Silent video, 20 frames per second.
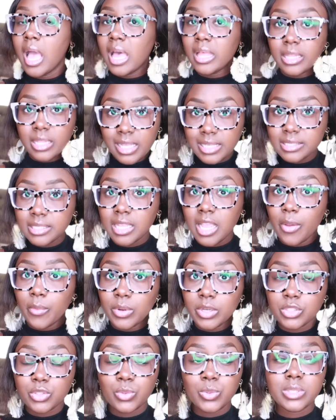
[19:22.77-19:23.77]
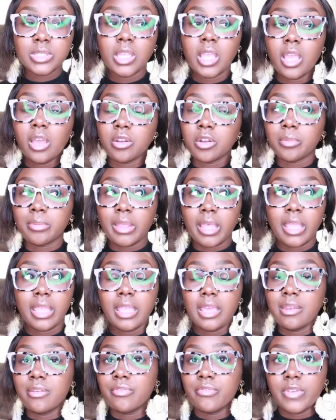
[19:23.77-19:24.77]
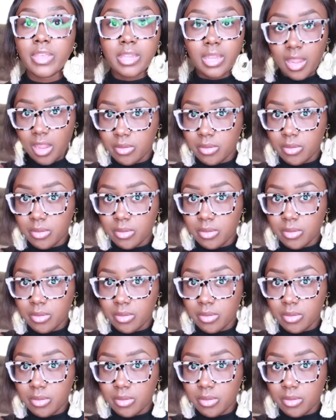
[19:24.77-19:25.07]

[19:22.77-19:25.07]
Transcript: the last thing i want to do is get on a plane and affect